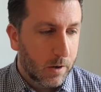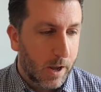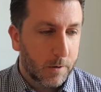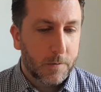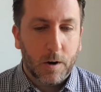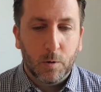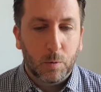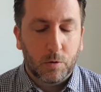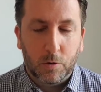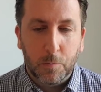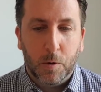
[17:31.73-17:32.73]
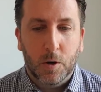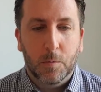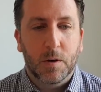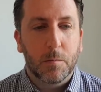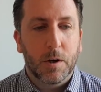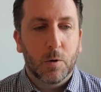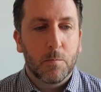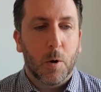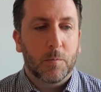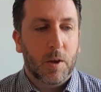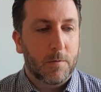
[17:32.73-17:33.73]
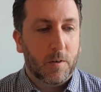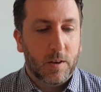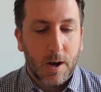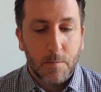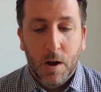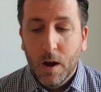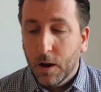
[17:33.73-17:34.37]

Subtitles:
Alderweireld was superb in the middle, mopped everything up.